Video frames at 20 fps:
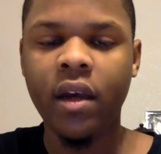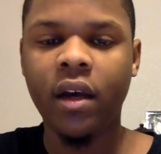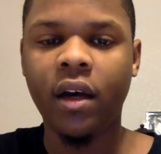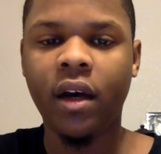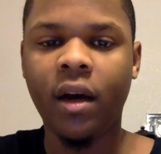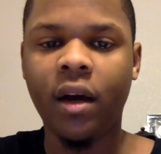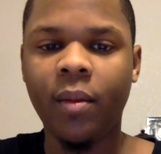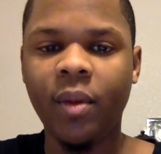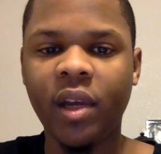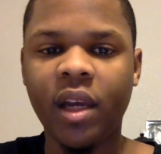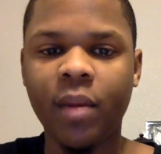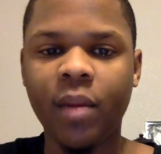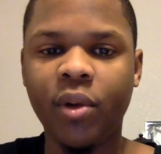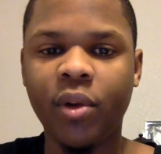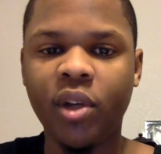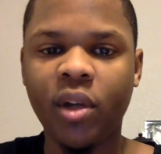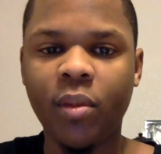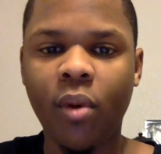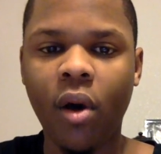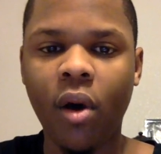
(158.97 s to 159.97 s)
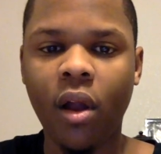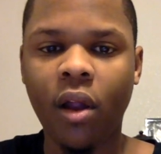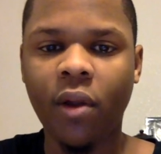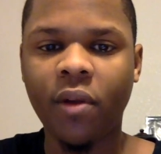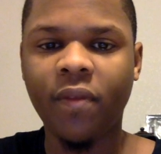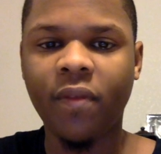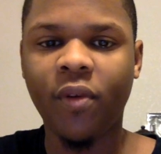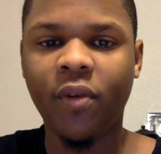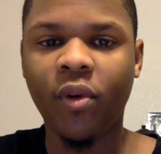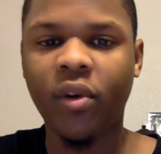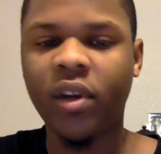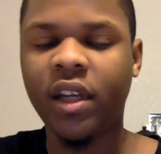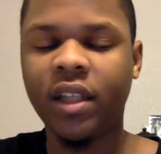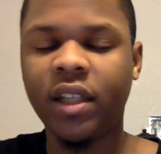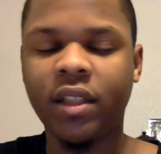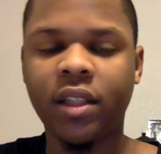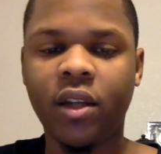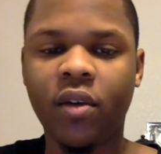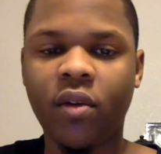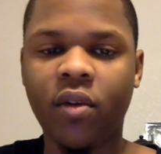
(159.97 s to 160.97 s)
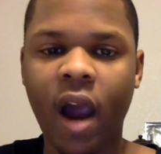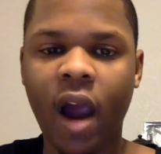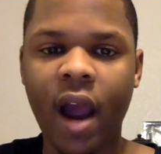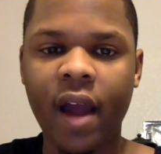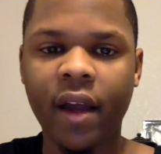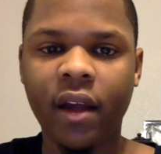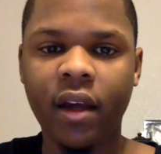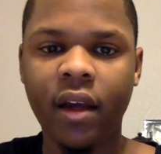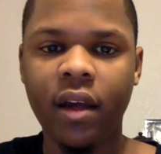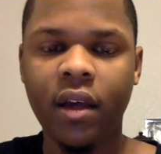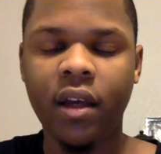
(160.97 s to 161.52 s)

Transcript: He can put the ball on the floor and get to the rack.